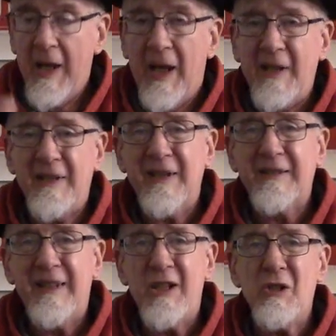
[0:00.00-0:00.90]
I
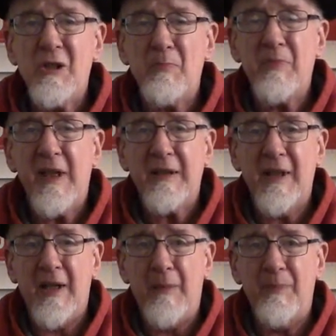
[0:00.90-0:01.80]
think Legend picked
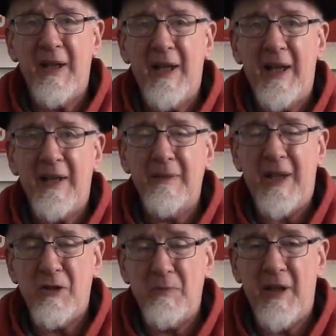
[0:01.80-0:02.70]
it up, and
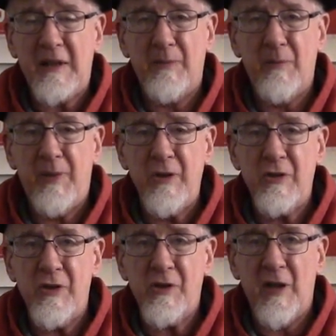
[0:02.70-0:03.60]
Legend picked up a
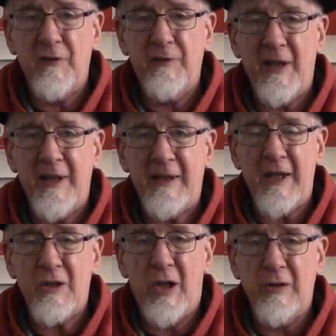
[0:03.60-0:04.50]
bunch of stuff, and
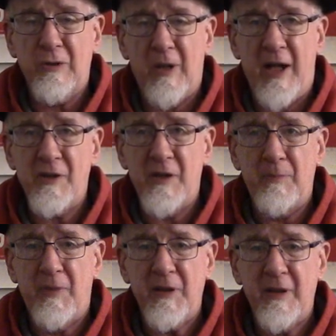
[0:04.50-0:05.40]
they colorized
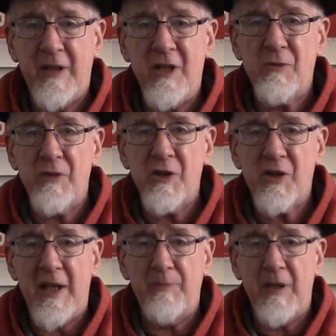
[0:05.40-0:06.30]
it. But these were the
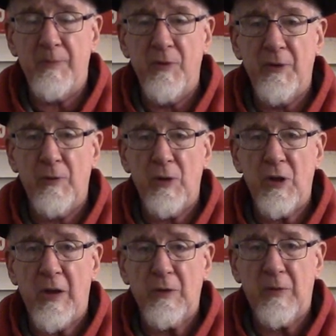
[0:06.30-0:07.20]
same people that were
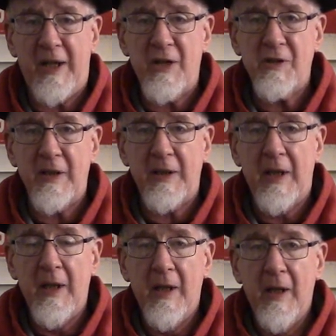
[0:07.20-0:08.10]

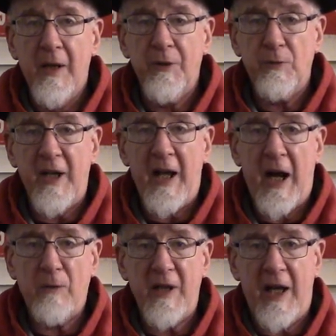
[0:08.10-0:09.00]
colorizing the Ray
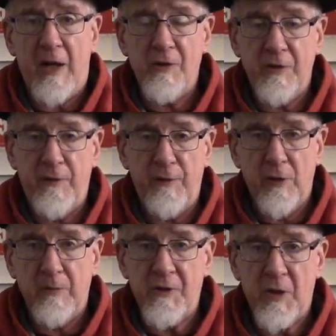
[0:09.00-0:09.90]
Harryhausen
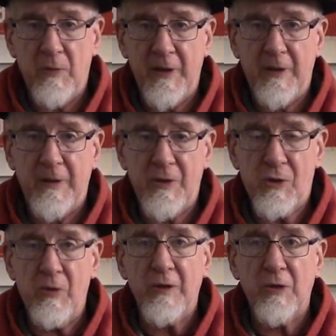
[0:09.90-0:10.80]
film, so it
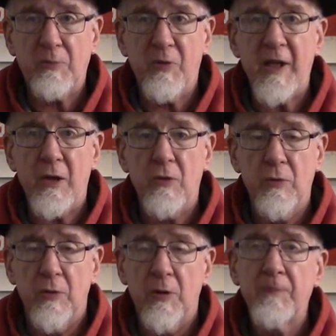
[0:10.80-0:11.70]
sort of looked pretty
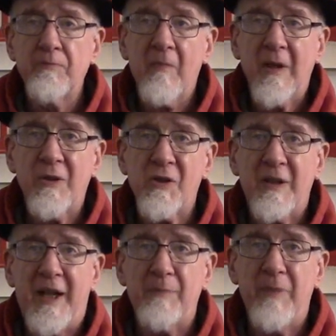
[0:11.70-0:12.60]
cool. It looks a
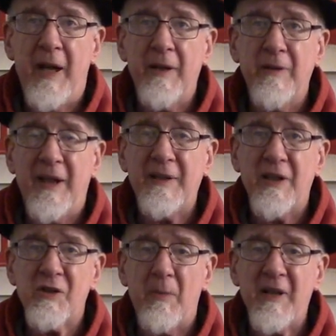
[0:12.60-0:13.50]
lot better, and I
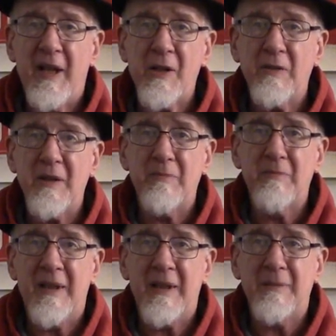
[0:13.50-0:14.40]
think somebody actually
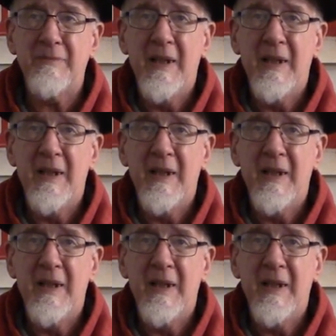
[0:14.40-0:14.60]
uh,